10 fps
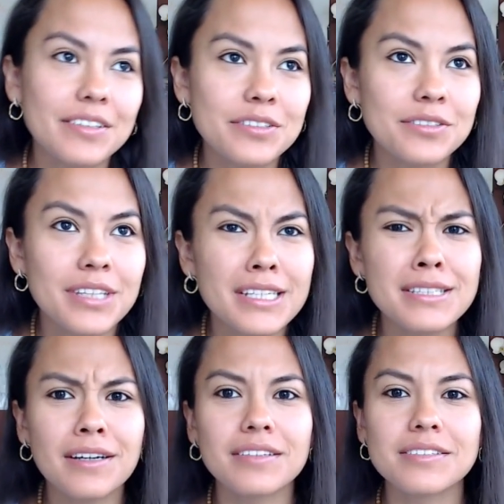today's
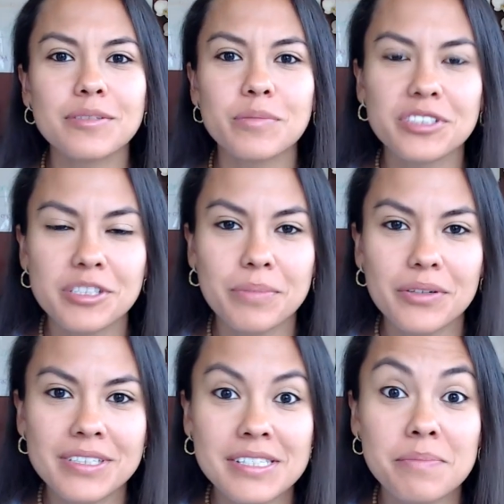not so much about
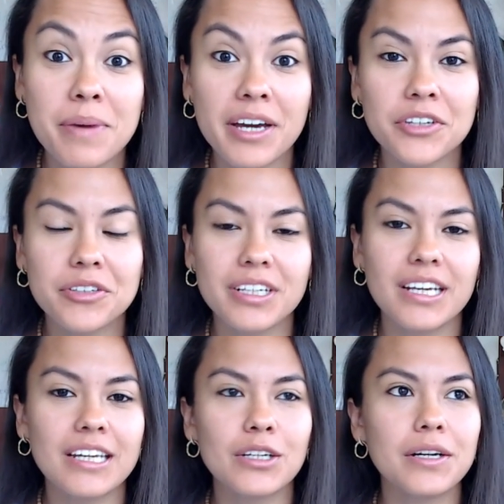
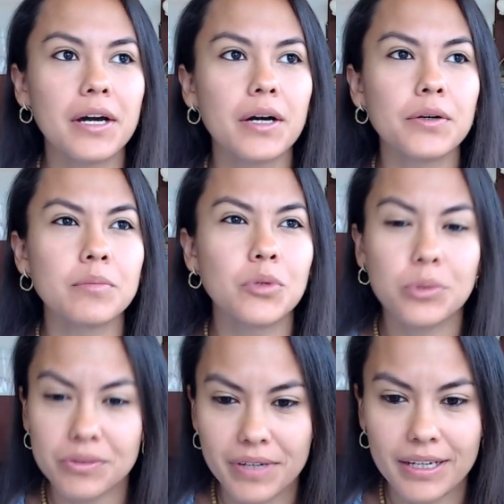inspiring or
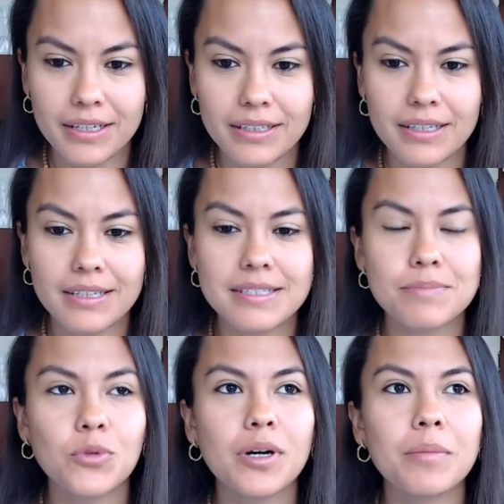motivating, it's
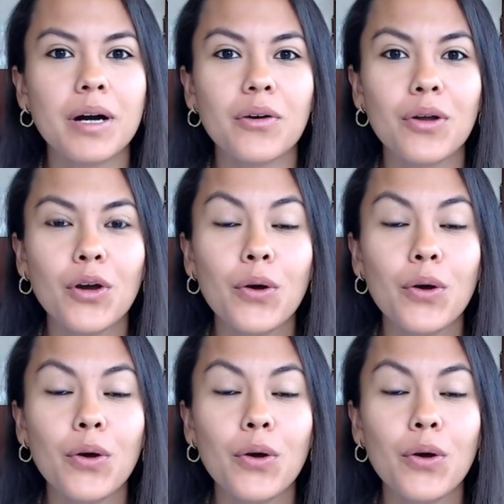more about